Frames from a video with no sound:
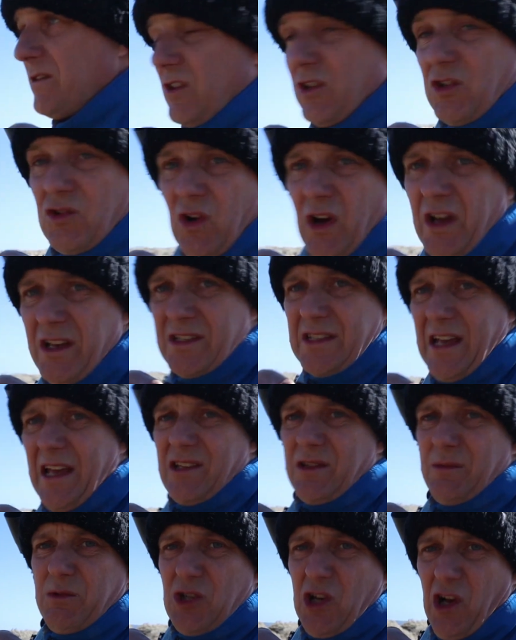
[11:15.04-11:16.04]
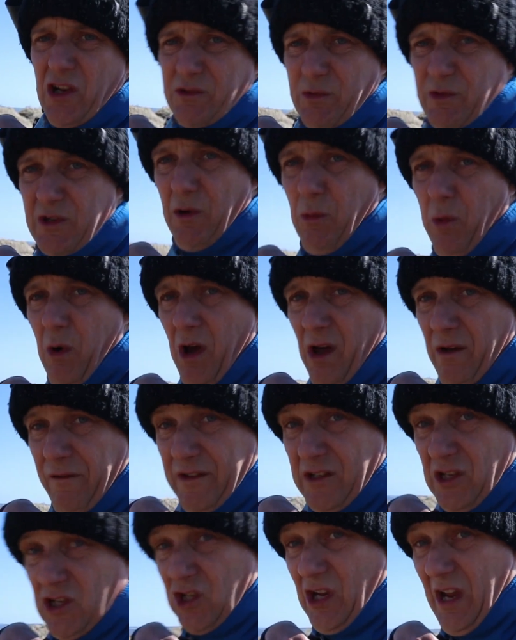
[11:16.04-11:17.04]
to try and take some shots which are
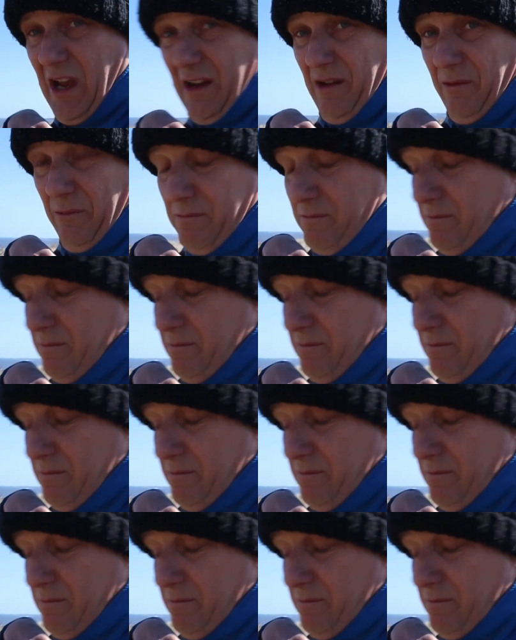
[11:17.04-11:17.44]
worthy to share.